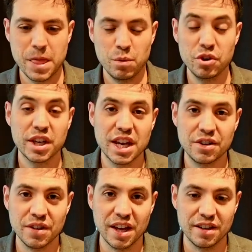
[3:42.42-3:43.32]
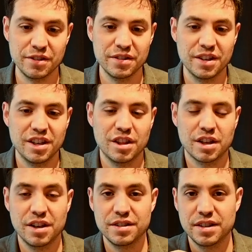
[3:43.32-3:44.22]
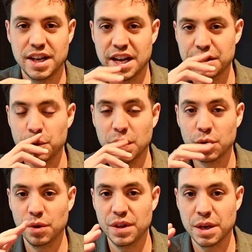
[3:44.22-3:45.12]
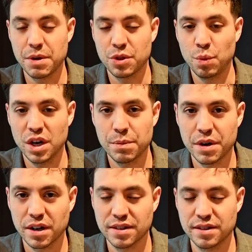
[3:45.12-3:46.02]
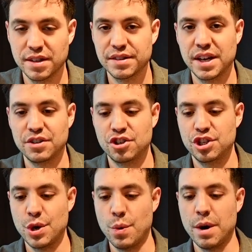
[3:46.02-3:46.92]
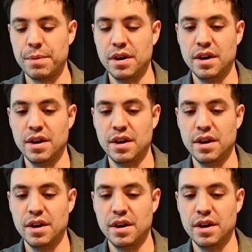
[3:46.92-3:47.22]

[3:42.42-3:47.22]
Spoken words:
Well, you can't do that, because actually one cool thing about the watermark is it does not show up